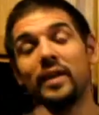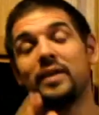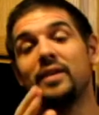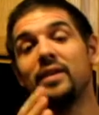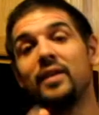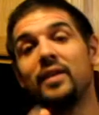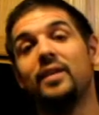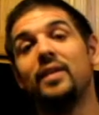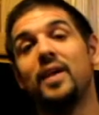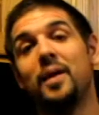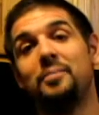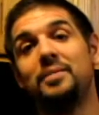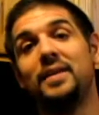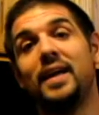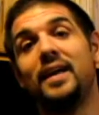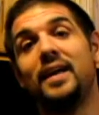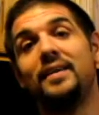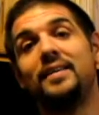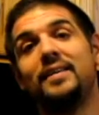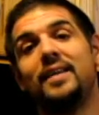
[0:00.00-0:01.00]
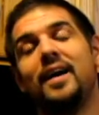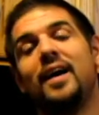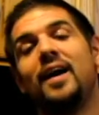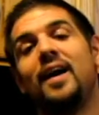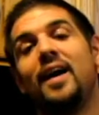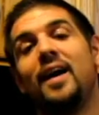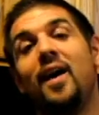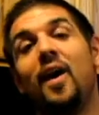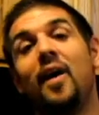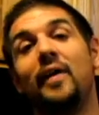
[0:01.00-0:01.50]
little update
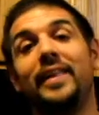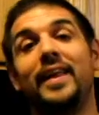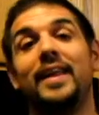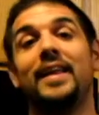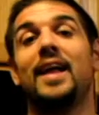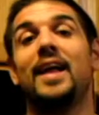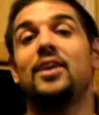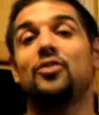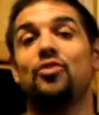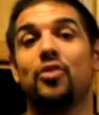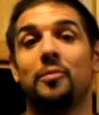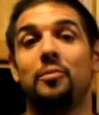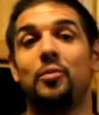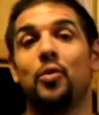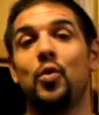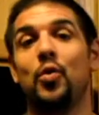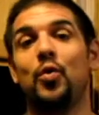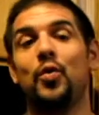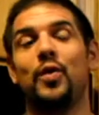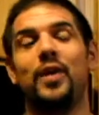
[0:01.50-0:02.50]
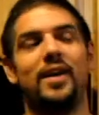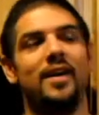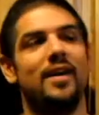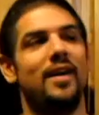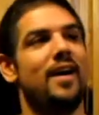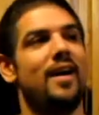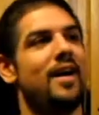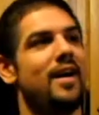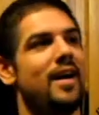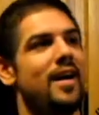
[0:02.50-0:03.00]
on the electric brewery.
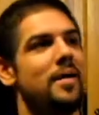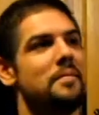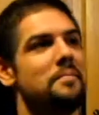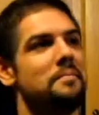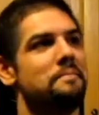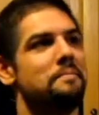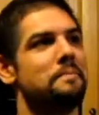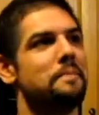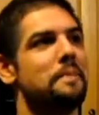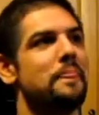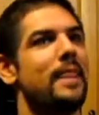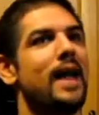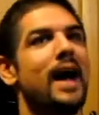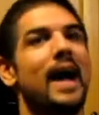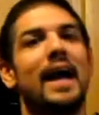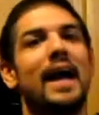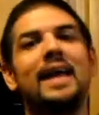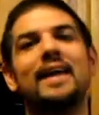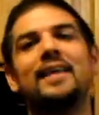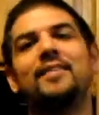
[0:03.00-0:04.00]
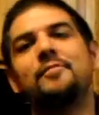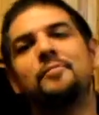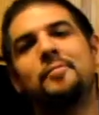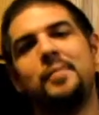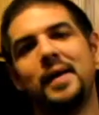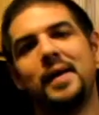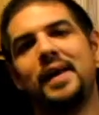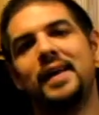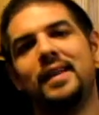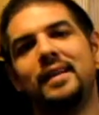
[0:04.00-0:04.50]
I have
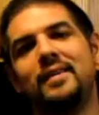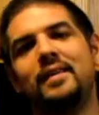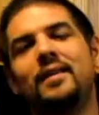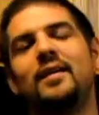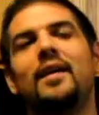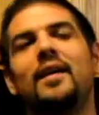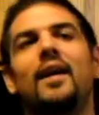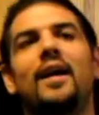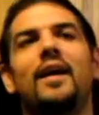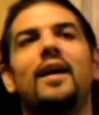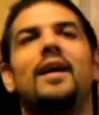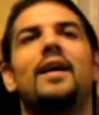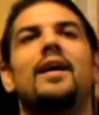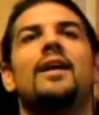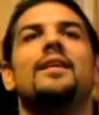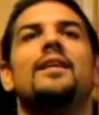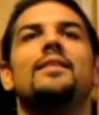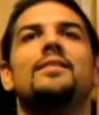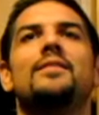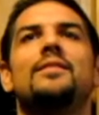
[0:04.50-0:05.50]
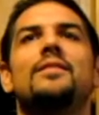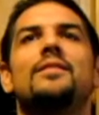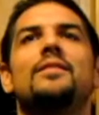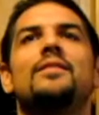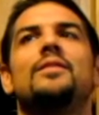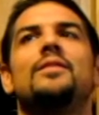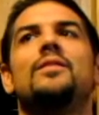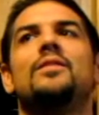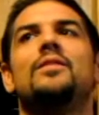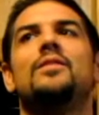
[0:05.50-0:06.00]
been
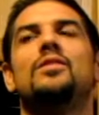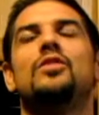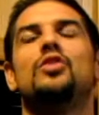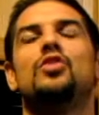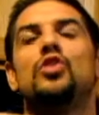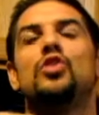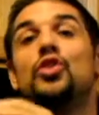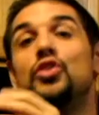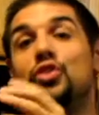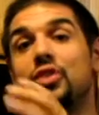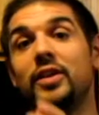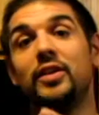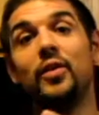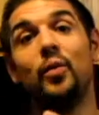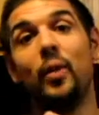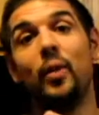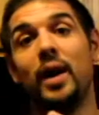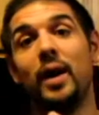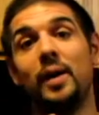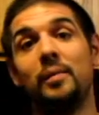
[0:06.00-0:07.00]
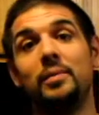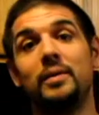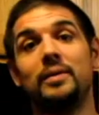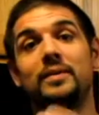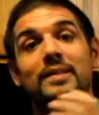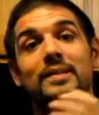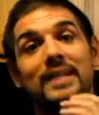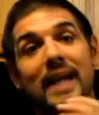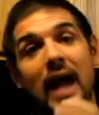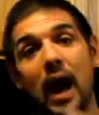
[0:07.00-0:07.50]
searching the web,
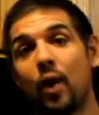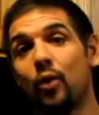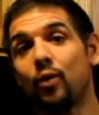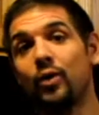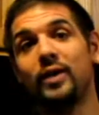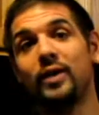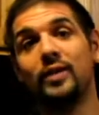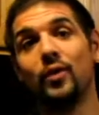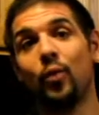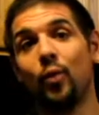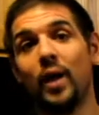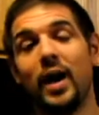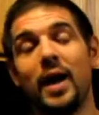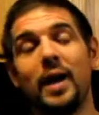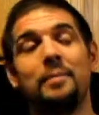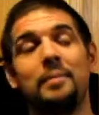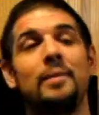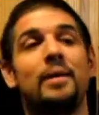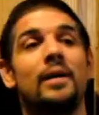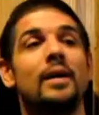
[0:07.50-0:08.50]
scouring the web.